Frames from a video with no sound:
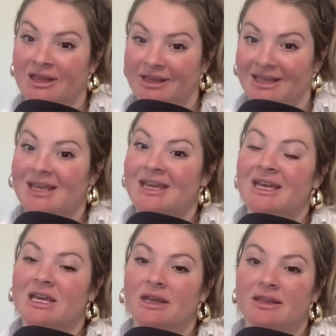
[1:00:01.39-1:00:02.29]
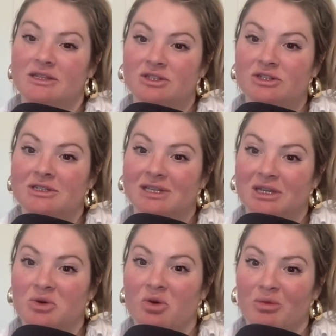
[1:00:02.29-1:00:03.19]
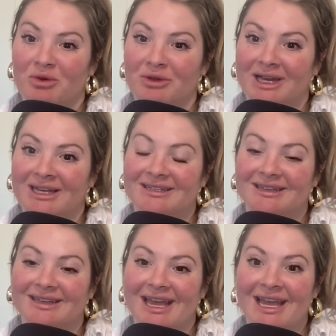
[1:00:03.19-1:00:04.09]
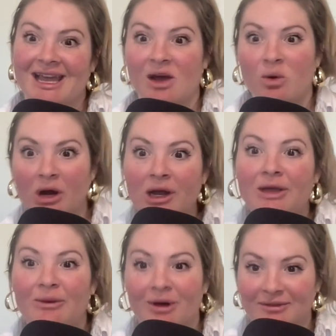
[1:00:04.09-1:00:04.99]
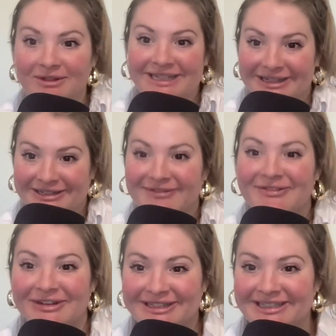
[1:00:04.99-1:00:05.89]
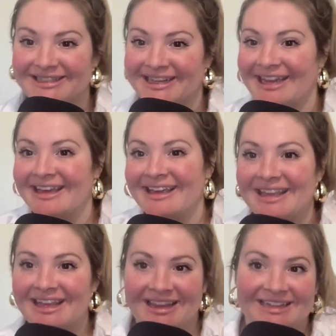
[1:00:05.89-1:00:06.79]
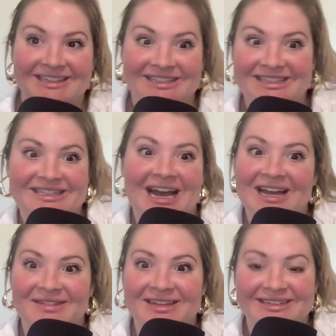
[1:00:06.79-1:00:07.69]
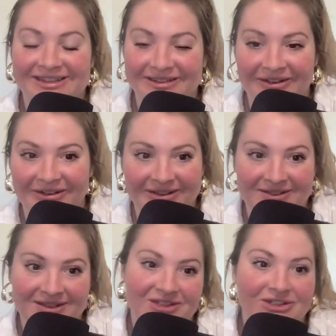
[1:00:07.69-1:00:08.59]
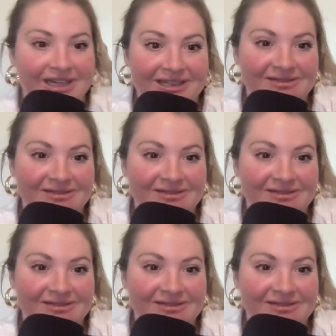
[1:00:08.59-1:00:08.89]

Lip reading: Like this is just like normal, like, hey, how are you conversation versus like, let's dive into all of this shit.